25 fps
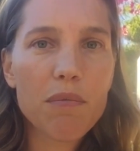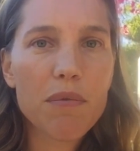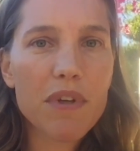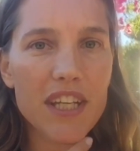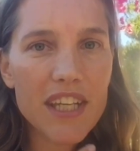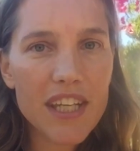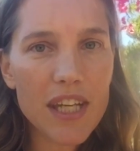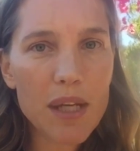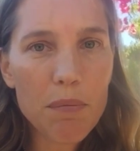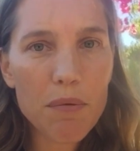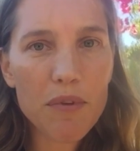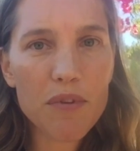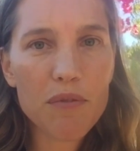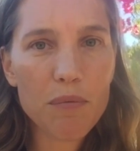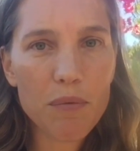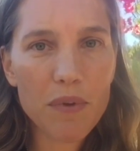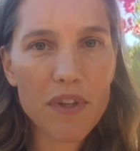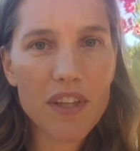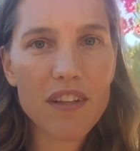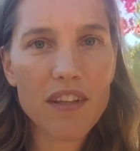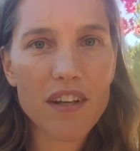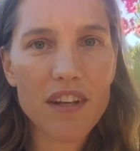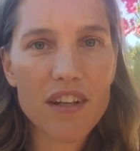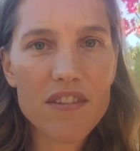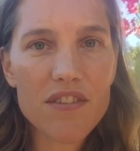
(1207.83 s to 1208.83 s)
we keep it
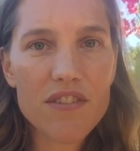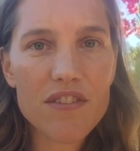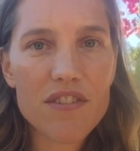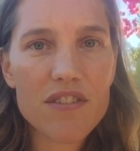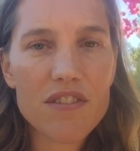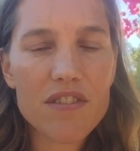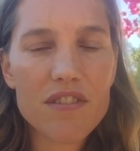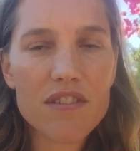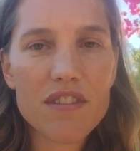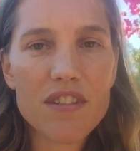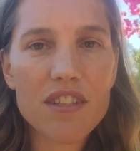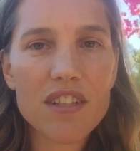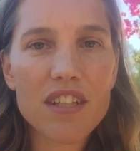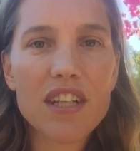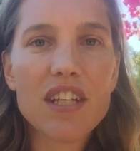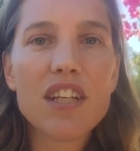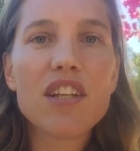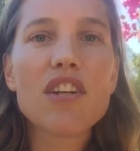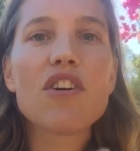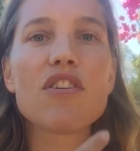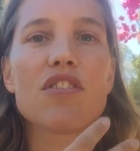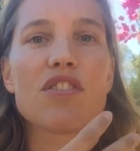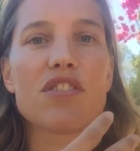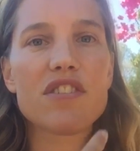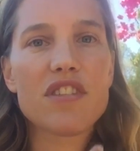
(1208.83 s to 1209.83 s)
with us
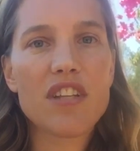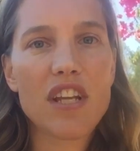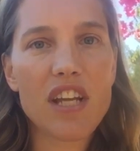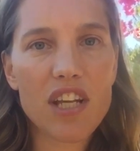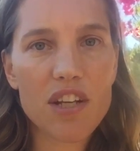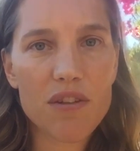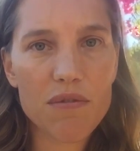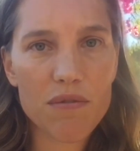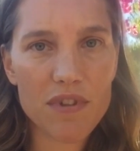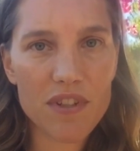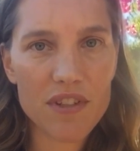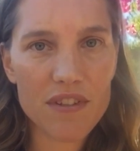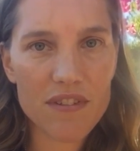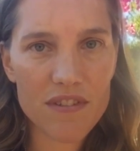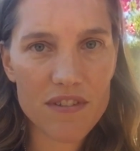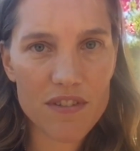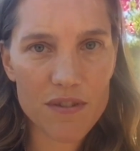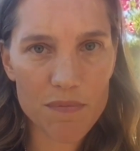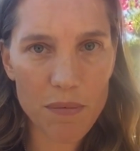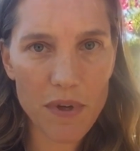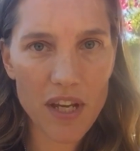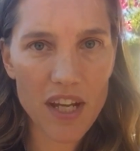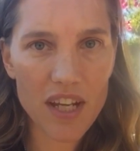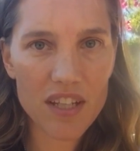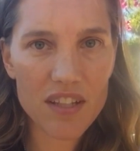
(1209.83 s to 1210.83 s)
in our sacred
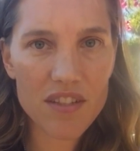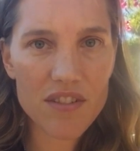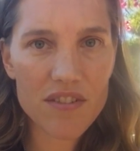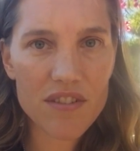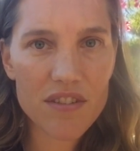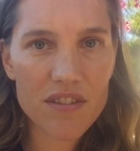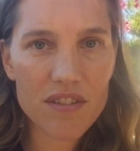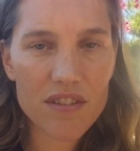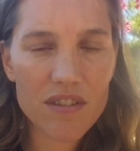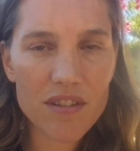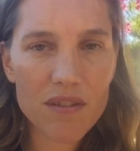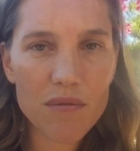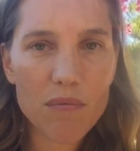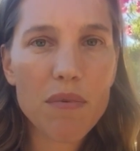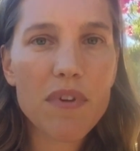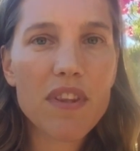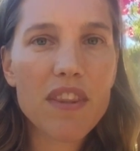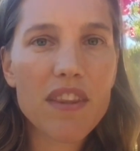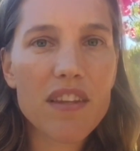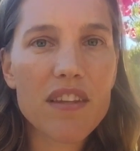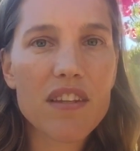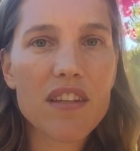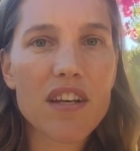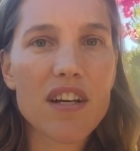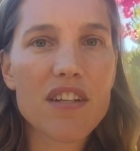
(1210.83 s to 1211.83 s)
space
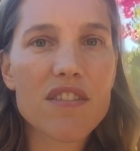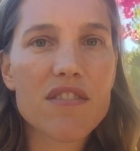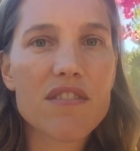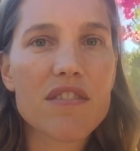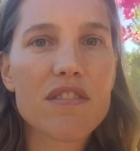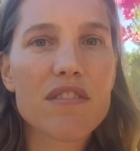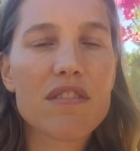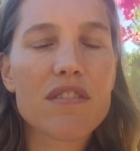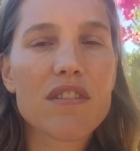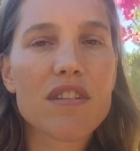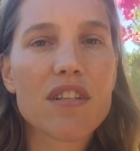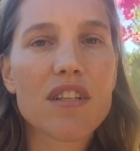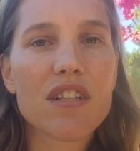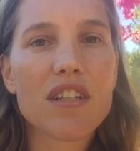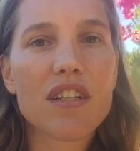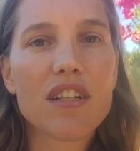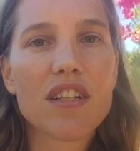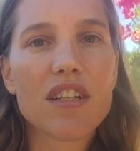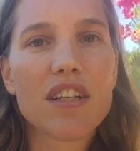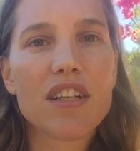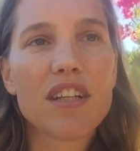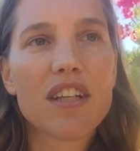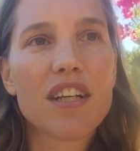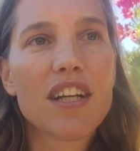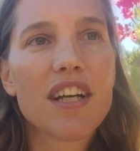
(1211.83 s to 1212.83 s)
within
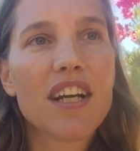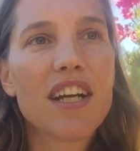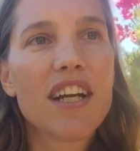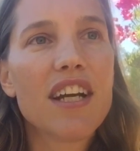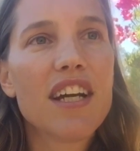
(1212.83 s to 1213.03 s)
us,